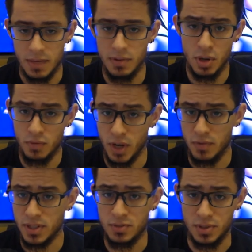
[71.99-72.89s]
even though Final
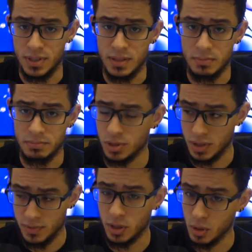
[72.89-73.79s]
Fantasy 14 not
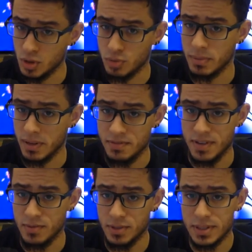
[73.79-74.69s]
even close to be my
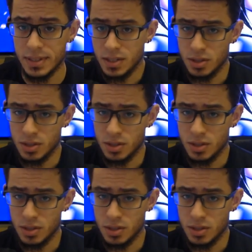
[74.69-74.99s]
favorite.